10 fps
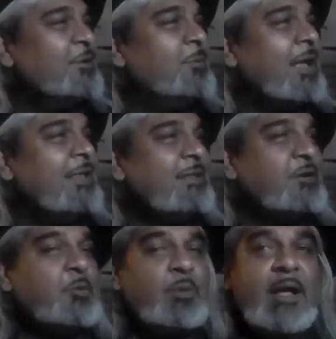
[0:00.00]
Right? There are
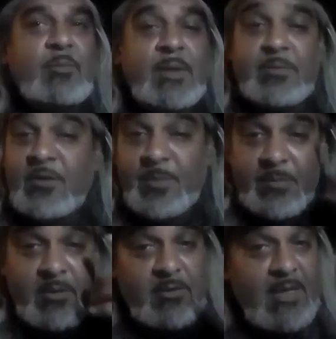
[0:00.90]
no brown people, no
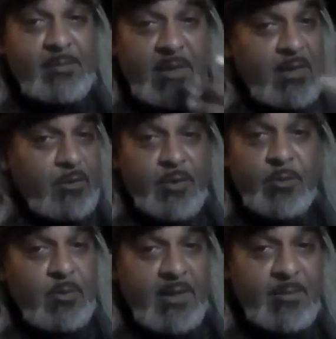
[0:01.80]
people look like me or
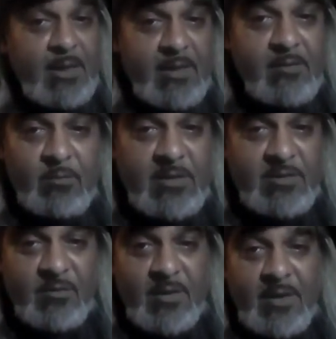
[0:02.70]
you or anybody else
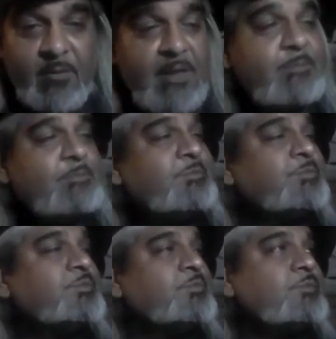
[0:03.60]
watching this video, right?
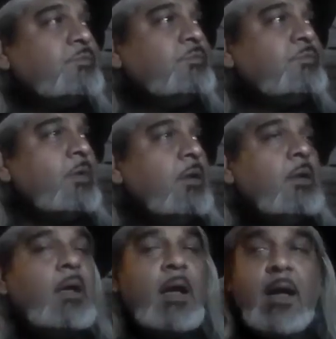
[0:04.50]

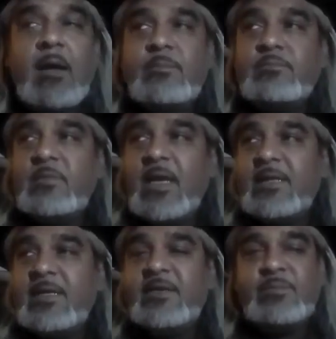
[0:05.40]

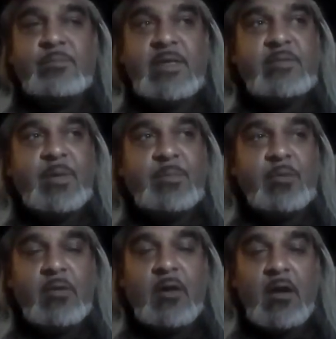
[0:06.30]
And these
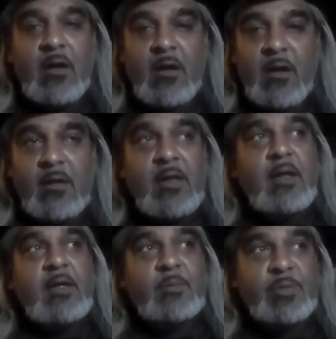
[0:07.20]
people are
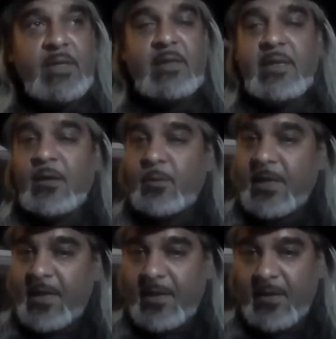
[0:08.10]
completely
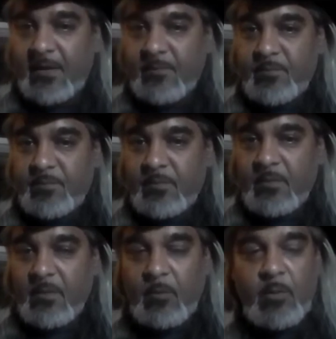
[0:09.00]
okay
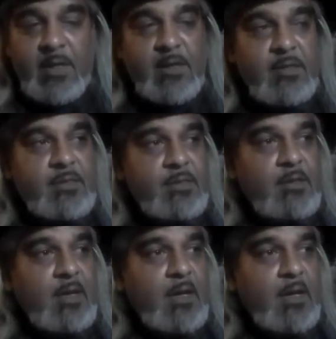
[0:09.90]
with